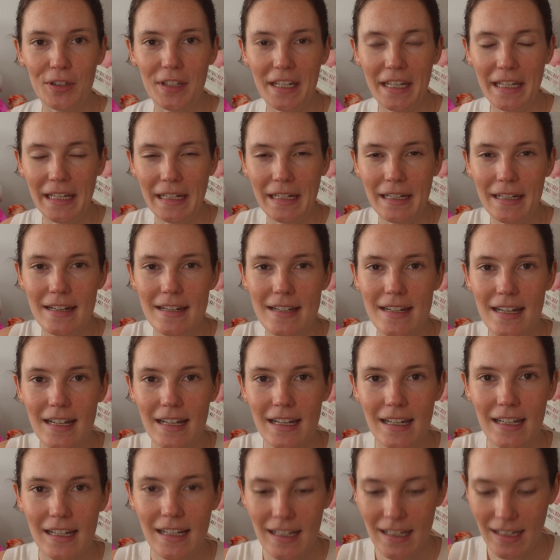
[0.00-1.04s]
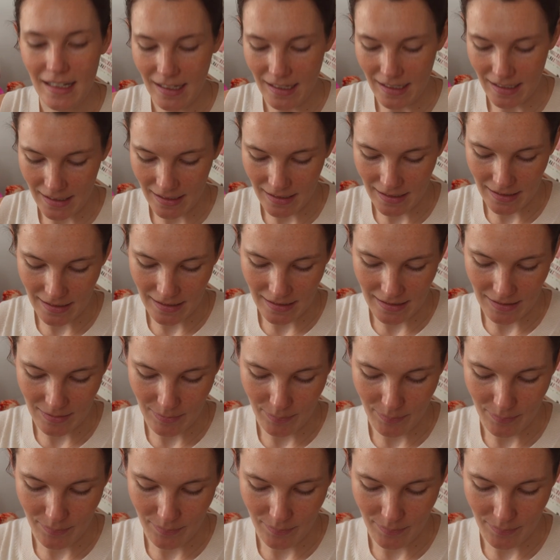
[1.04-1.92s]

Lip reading: and I